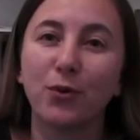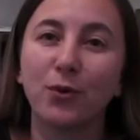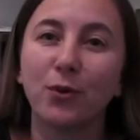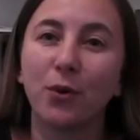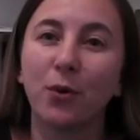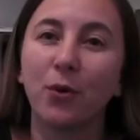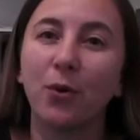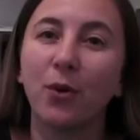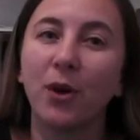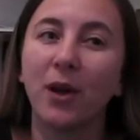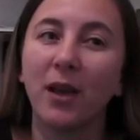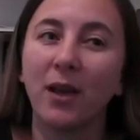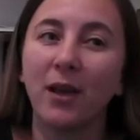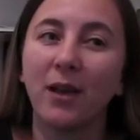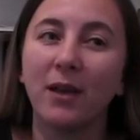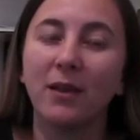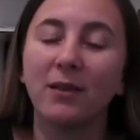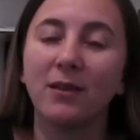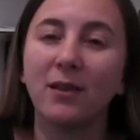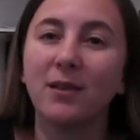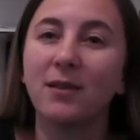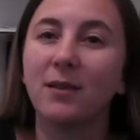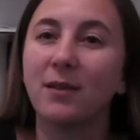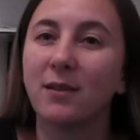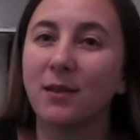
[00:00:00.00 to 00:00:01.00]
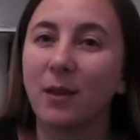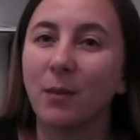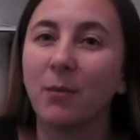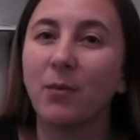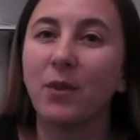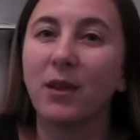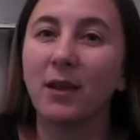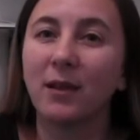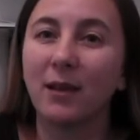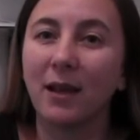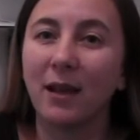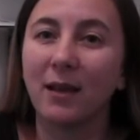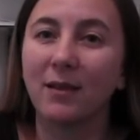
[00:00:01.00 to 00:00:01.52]
So this is
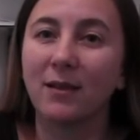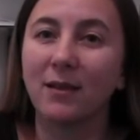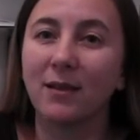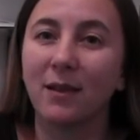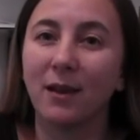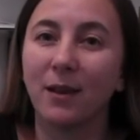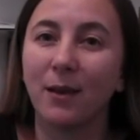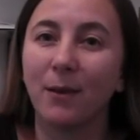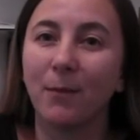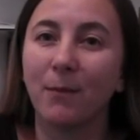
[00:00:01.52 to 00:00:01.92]
something that